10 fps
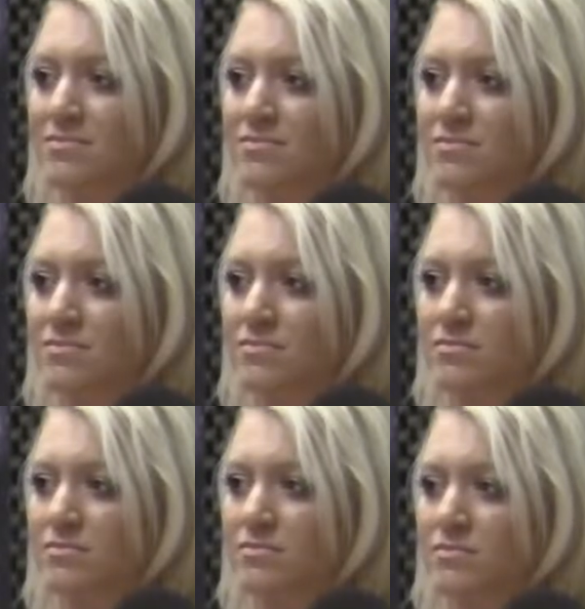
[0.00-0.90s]

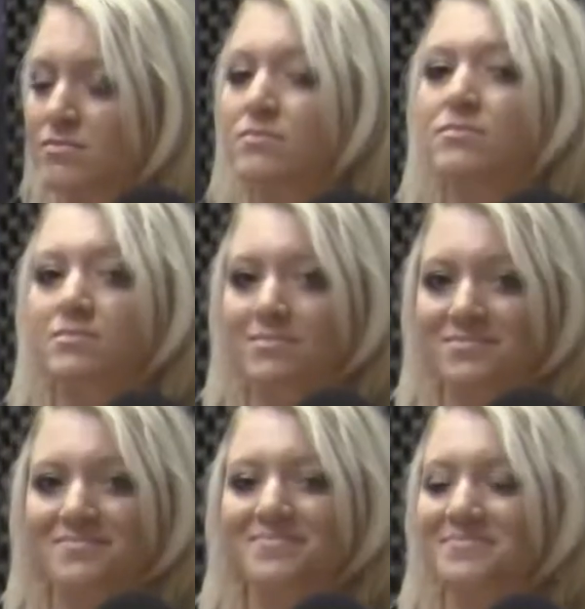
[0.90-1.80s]

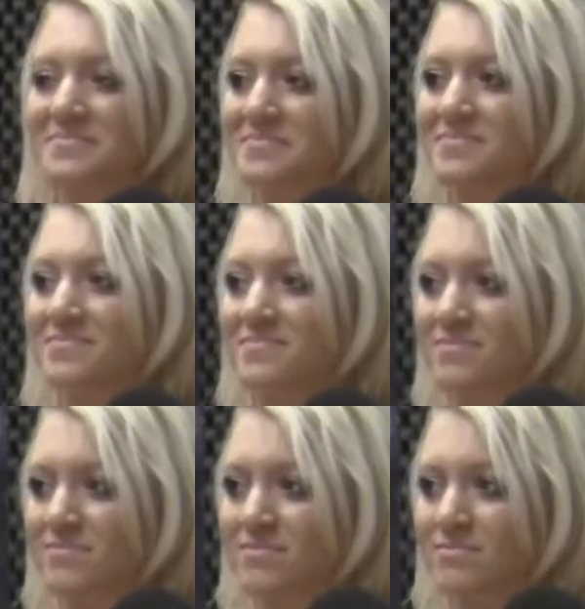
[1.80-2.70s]

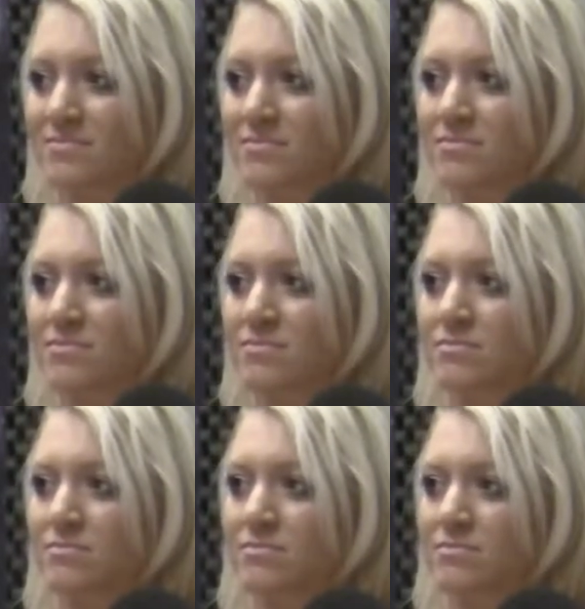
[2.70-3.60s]

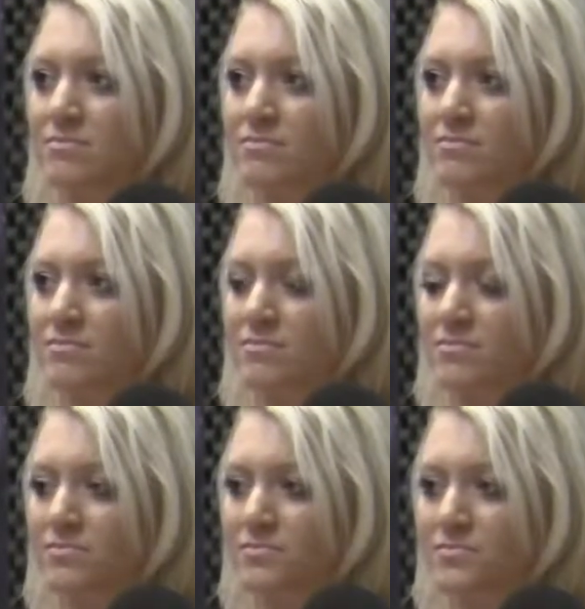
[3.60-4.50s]

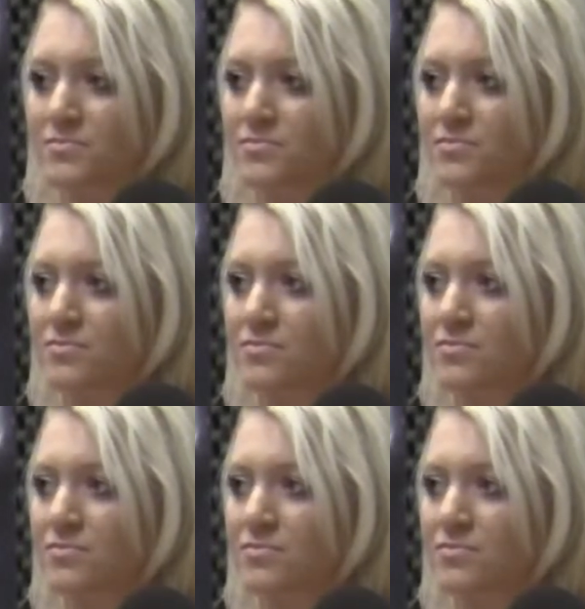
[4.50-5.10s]
The person shown says nothing.